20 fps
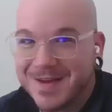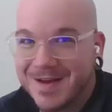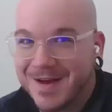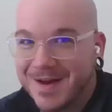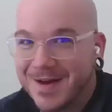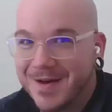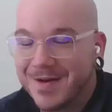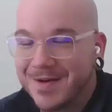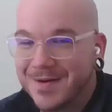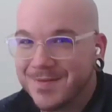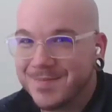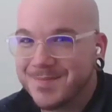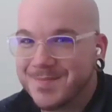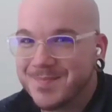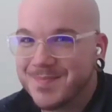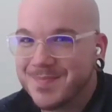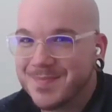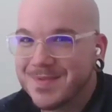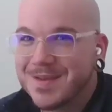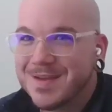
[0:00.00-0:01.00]
Um,
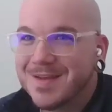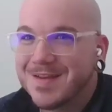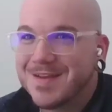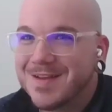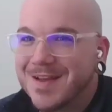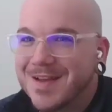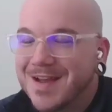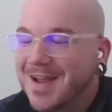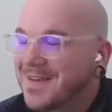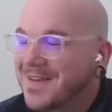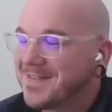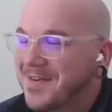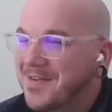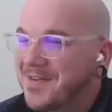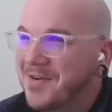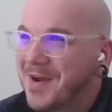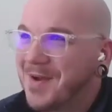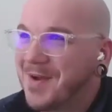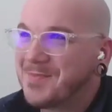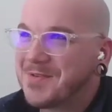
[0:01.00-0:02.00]
I guess I'll
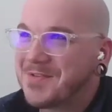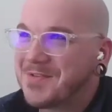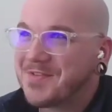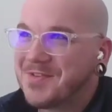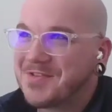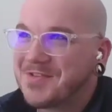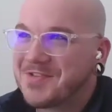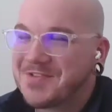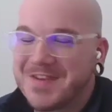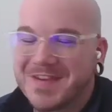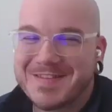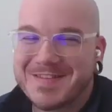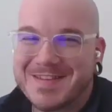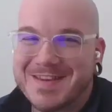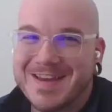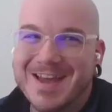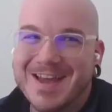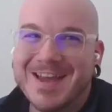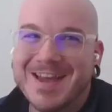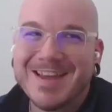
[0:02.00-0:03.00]
grab this one,
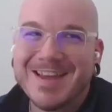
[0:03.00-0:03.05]
Jessica.